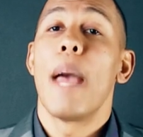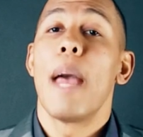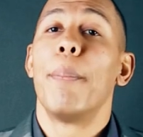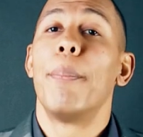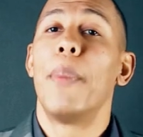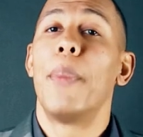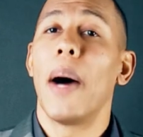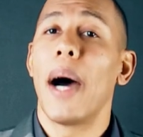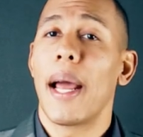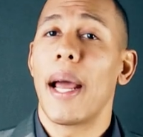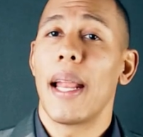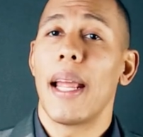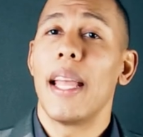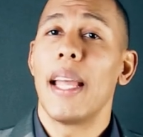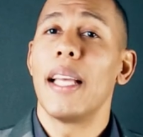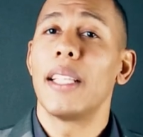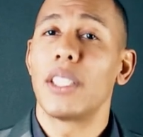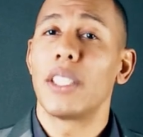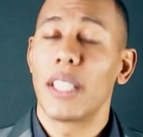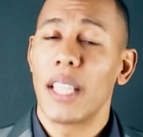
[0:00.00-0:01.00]
But
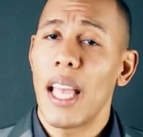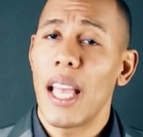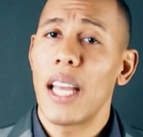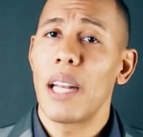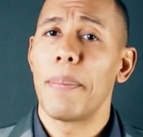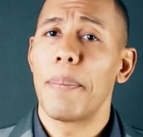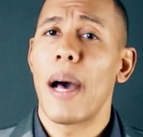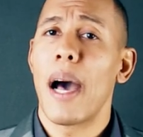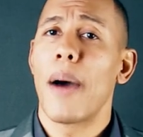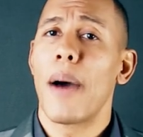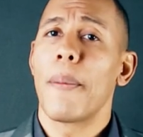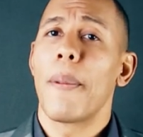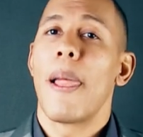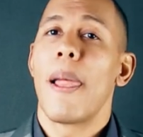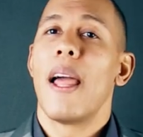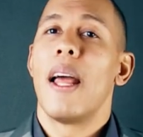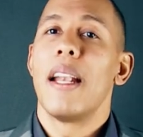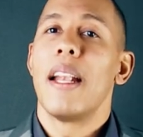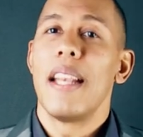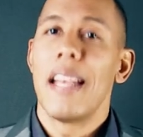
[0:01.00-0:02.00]
it's again about
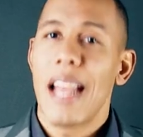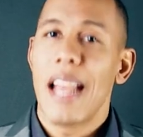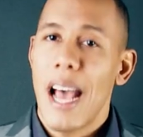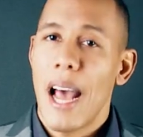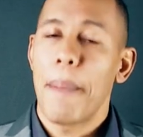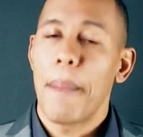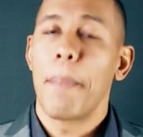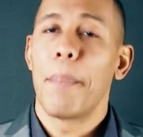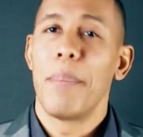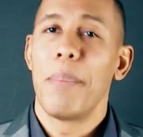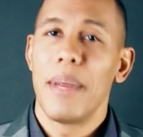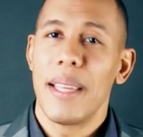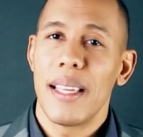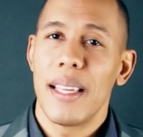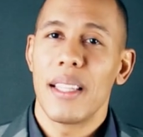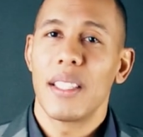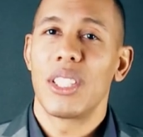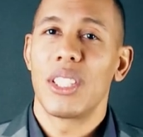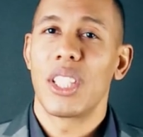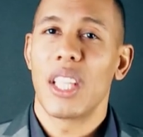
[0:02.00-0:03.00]
not
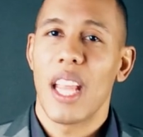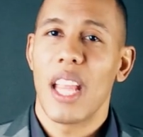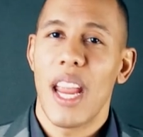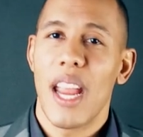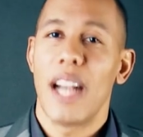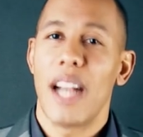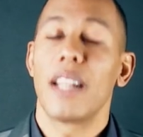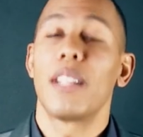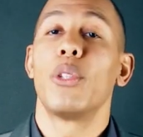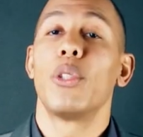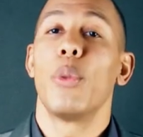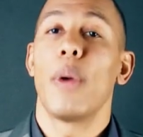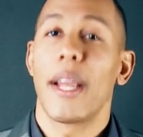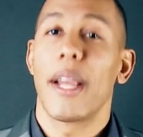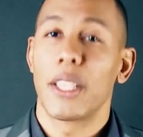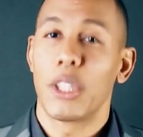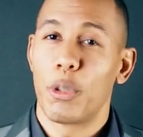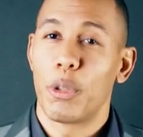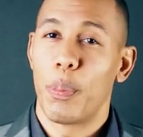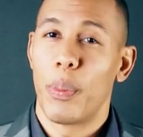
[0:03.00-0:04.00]
being scared to
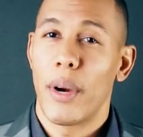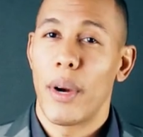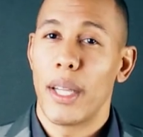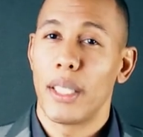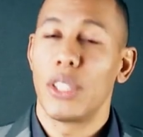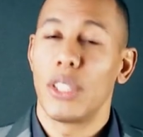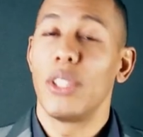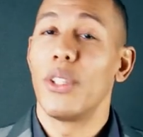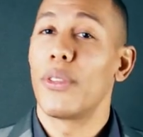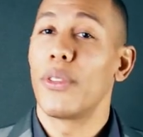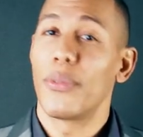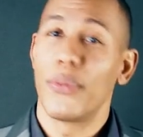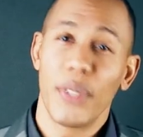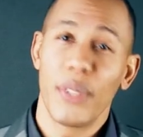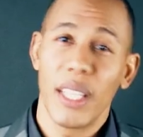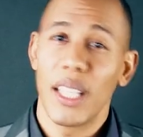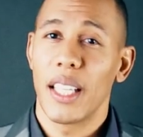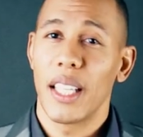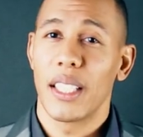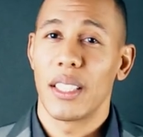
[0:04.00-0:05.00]
express your
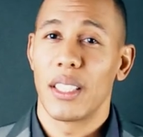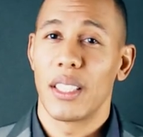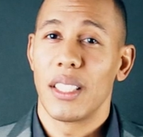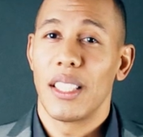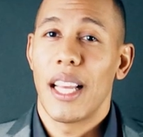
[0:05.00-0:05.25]
feelings.